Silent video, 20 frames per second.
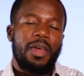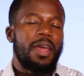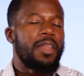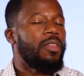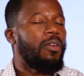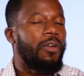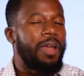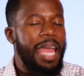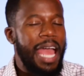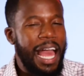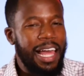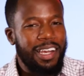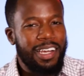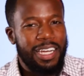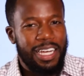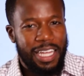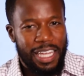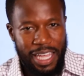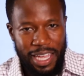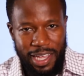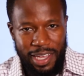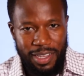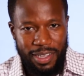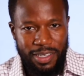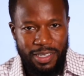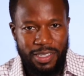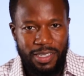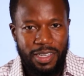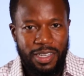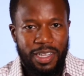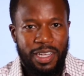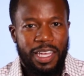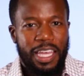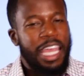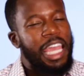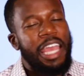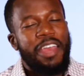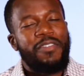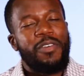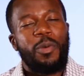And the reality is,
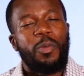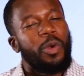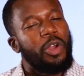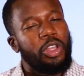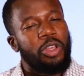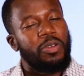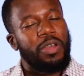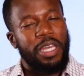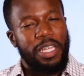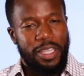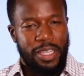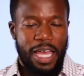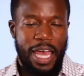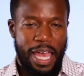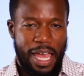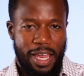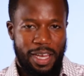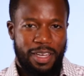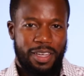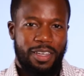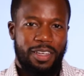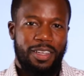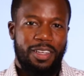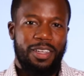even when you get that,